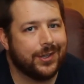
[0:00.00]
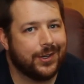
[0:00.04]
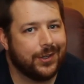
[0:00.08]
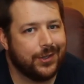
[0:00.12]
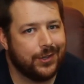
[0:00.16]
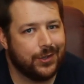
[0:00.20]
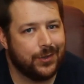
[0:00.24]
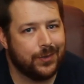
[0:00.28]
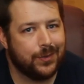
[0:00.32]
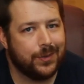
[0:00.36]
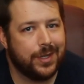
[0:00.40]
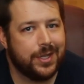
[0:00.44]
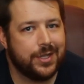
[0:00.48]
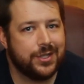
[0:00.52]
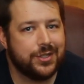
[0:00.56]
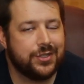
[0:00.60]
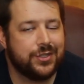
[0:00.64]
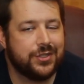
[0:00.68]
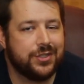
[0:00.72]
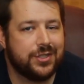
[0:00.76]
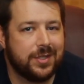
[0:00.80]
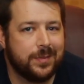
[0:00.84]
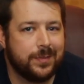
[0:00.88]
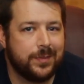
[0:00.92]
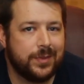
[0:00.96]
on your
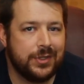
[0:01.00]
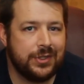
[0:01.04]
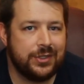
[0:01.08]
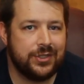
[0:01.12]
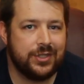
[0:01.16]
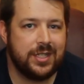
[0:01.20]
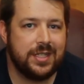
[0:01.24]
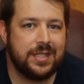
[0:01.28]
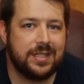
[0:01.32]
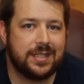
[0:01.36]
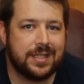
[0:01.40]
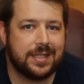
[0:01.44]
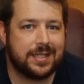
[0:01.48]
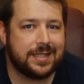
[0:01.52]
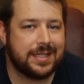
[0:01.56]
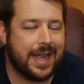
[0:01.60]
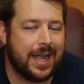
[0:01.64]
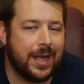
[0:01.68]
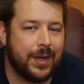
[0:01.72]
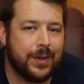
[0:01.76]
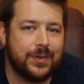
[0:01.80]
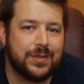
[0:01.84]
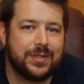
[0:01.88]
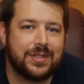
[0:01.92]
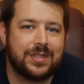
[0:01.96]
relationship with Jesus
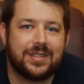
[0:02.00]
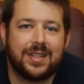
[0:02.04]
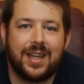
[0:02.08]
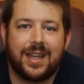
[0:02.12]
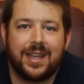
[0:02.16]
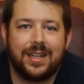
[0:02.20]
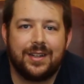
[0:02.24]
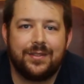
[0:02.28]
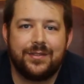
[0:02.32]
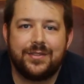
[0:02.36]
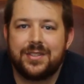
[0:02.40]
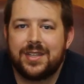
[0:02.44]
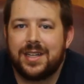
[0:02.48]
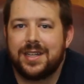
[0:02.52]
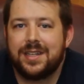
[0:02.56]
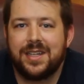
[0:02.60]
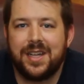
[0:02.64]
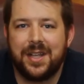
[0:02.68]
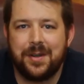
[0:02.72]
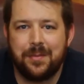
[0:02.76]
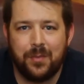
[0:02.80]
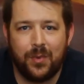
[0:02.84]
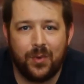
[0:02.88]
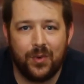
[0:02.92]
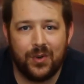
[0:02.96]
outside of
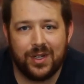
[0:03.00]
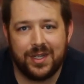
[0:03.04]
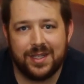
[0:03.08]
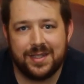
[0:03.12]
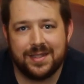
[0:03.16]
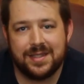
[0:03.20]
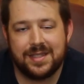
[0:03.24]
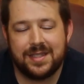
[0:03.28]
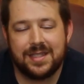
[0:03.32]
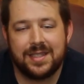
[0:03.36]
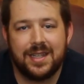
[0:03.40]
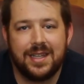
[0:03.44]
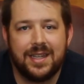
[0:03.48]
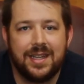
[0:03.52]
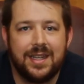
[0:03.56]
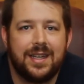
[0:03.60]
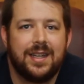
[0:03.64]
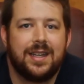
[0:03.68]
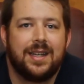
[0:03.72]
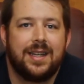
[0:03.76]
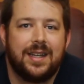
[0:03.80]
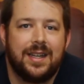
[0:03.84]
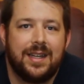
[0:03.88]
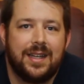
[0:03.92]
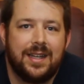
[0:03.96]
Sunday mornings.
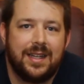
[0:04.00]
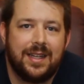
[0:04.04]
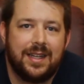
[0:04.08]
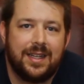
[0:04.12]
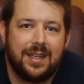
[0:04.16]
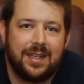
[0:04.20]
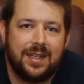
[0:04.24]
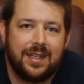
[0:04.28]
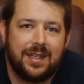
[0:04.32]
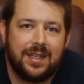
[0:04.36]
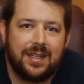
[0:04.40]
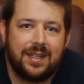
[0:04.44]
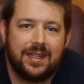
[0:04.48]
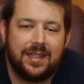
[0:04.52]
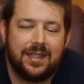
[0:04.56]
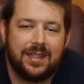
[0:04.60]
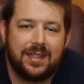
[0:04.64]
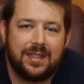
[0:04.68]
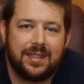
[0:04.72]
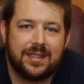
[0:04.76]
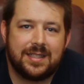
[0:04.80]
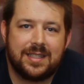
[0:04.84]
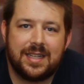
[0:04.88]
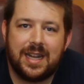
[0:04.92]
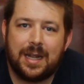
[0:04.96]

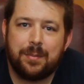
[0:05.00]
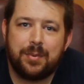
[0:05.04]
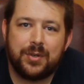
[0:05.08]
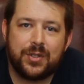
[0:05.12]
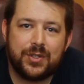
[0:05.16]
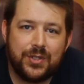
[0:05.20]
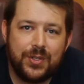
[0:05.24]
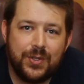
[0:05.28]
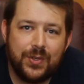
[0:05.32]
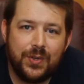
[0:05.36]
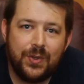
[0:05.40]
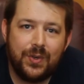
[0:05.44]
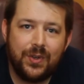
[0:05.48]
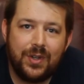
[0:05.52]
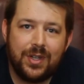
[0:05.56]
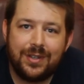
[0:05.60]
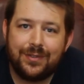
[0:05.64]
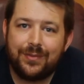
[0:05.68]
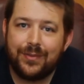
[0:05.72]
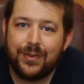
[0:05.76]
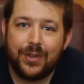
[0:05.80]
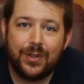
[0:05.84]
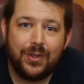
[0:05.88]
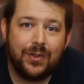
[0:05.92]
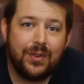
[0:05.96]
It's an opportunity
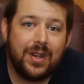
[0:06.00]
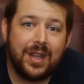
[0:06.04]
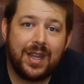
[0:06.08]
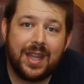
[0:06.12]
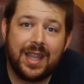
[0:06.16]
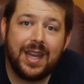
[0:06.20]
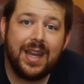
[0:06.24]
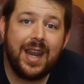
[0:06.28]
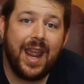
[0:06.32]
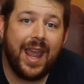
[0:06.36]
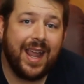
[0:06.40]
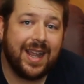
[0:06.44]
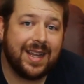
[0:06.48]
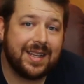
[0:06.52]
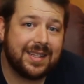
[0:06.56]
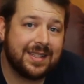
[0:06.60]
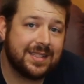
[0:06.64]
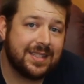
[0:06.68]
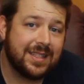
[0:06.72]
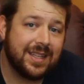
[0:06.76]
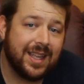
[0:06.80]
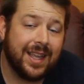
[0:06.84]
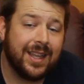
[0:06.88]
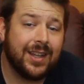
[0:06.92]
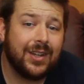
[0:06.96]
for you to
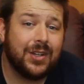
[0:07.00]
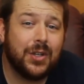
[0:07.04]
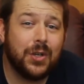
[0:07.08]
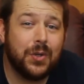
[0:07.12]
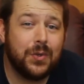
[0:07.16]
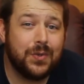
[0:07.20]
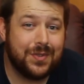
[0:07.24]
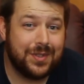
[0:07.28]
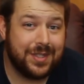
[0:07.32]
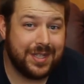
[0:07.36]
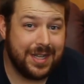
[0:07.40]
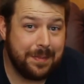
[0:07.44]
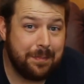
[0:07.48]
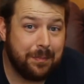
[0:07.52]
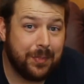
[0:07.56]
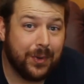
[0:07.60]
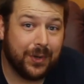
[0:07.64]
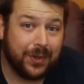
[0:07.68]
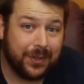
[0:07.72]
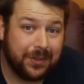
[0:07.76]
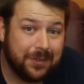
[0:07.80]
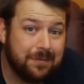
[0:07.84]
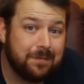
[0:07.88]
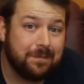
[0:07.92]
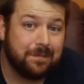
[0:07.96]
connect and go
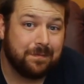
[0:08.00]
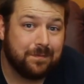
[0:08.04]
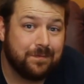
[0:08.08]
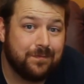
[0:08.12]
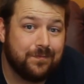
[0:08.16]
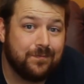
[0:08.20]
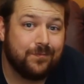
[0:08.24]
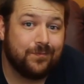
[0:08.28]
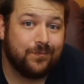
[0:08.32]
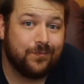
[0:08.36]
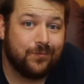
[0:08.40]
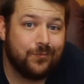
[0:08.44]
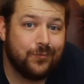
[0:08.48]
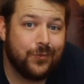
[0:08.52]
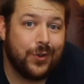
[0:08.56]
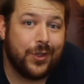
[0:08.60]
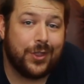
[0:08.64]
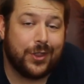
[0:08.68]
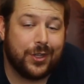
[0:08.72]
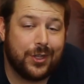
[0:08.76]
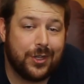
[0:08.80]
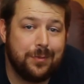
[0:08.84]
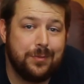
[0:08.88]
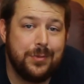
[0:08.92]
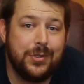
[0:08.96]
deeper with
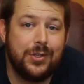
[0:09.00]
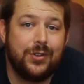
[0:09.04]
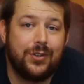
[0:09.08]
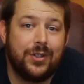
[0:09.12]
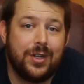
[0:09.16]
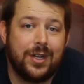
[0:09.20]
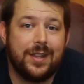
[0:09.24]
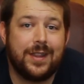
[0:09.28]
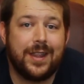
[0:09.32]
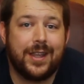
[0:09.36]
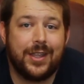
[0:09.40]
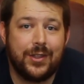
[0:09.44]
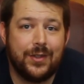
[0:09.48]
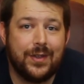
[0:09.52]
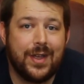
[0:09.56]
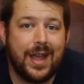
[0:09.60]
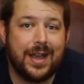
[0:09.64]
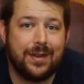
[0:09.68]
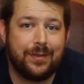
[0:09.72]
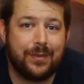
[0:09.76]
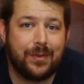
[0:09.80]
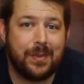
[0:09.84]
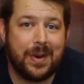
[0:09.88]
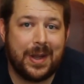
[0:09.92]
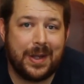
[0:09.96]
the community that you
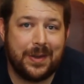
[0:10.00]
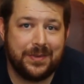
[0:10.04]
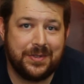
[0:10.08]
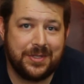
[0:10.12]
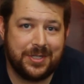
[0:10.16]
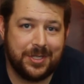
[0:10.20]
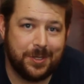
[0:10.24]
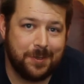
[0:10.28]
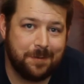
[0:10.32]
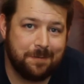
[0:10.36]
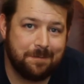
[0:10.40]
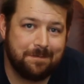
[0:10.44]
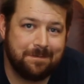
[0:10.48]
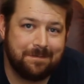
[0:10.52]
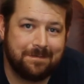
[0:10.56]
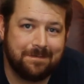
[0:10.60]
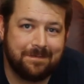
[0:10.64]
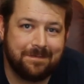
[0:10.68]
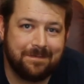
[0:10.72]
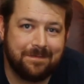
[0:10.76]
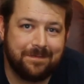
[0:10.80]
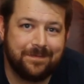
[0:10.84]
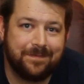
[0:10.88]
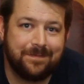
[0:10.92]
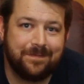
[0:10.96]
have around you.
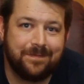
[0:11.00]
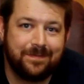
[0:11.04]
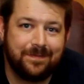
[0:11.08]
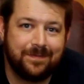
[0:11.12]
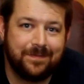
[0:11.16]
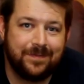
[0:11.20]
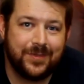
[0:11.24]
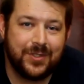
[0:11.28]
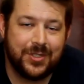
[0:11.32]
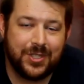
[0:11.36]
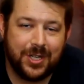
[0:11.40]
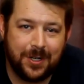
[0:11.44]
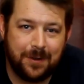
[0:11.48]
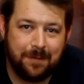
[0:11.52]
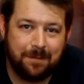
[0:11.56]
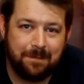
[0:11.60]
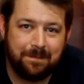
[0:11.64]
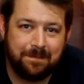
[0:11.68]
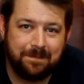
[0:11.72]
So,